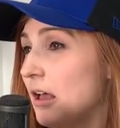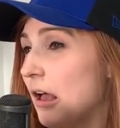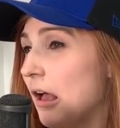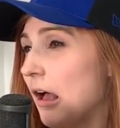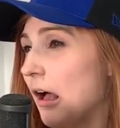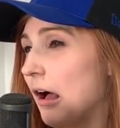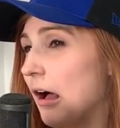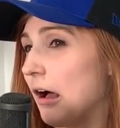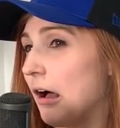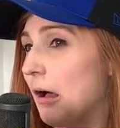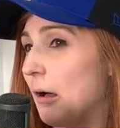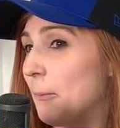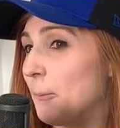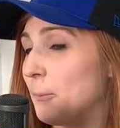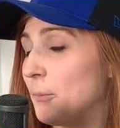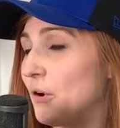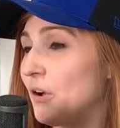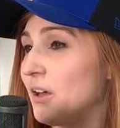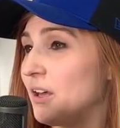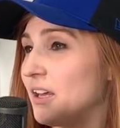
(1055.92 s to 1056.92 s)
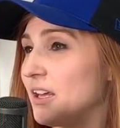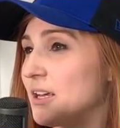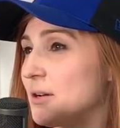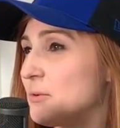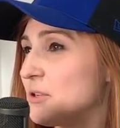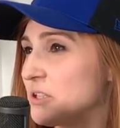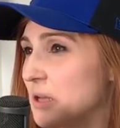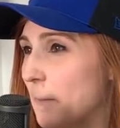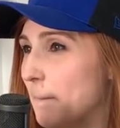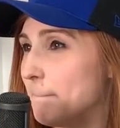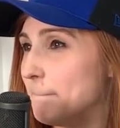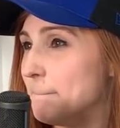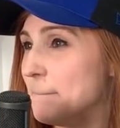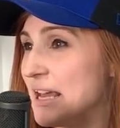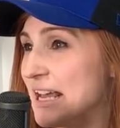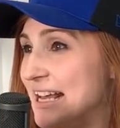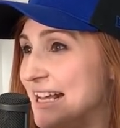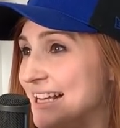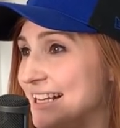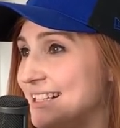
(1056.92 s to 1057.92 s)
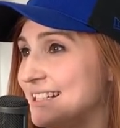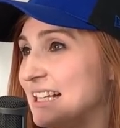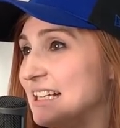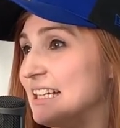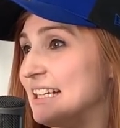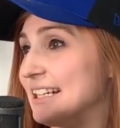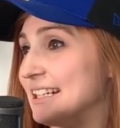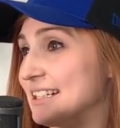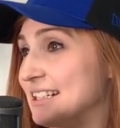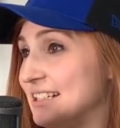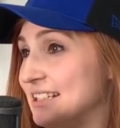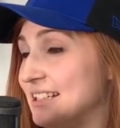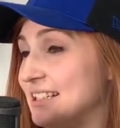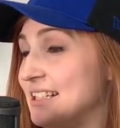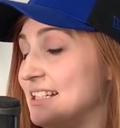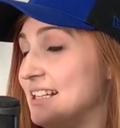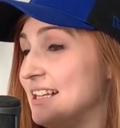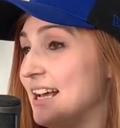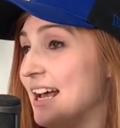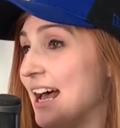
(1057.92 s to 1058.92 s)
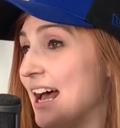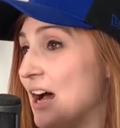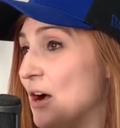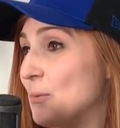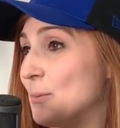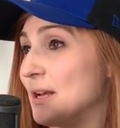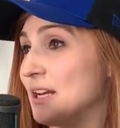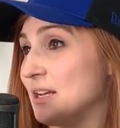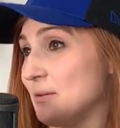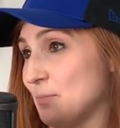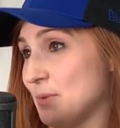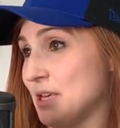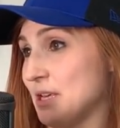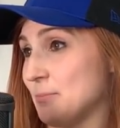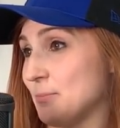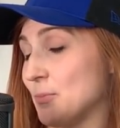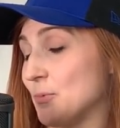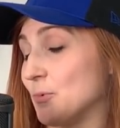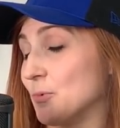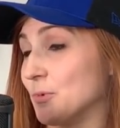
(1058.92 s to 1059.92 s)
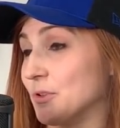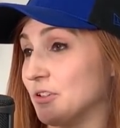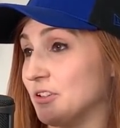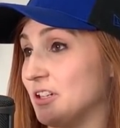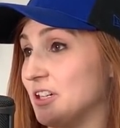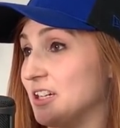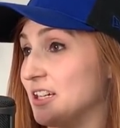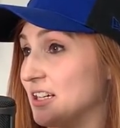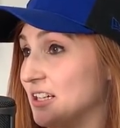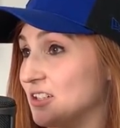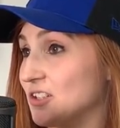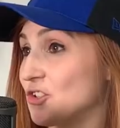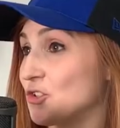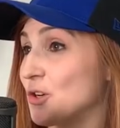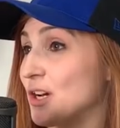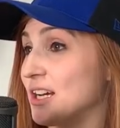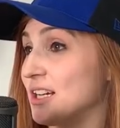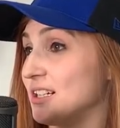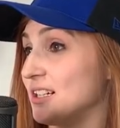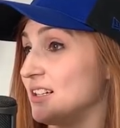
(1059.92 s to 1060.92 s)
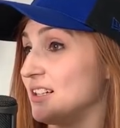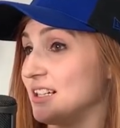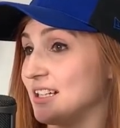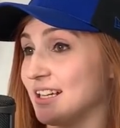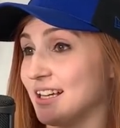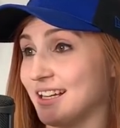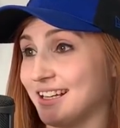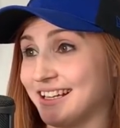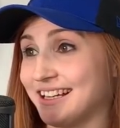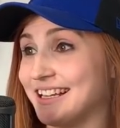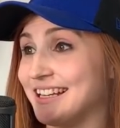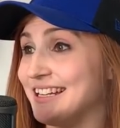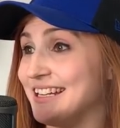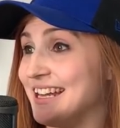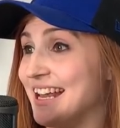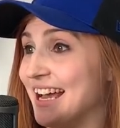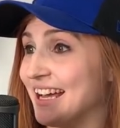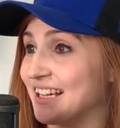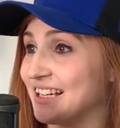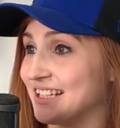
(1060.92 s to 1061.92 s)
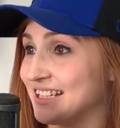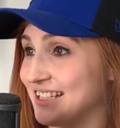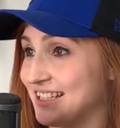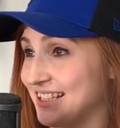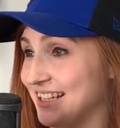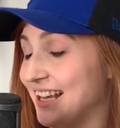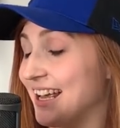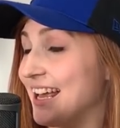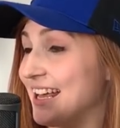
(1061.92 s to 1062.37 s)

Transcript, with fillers: Yeah. Um, but it was amazing to see how many people were like trying to like connect help, yeah.